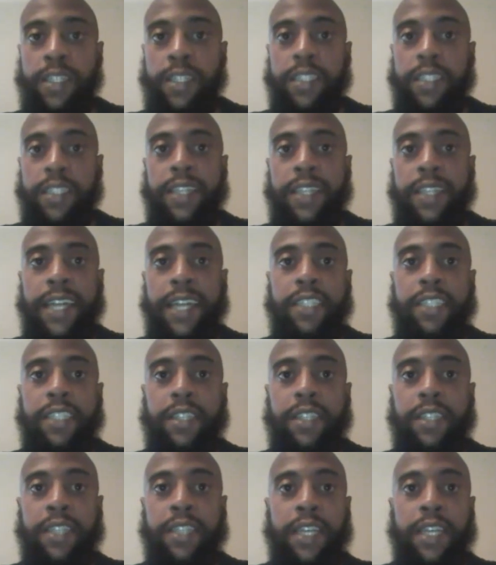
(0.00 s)
It's not
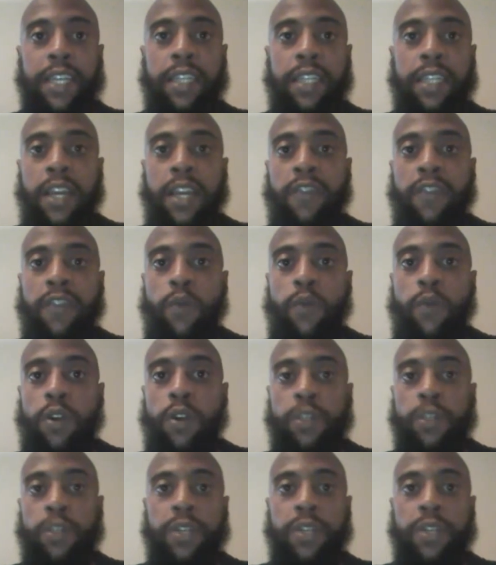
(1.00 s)
just a day of worship.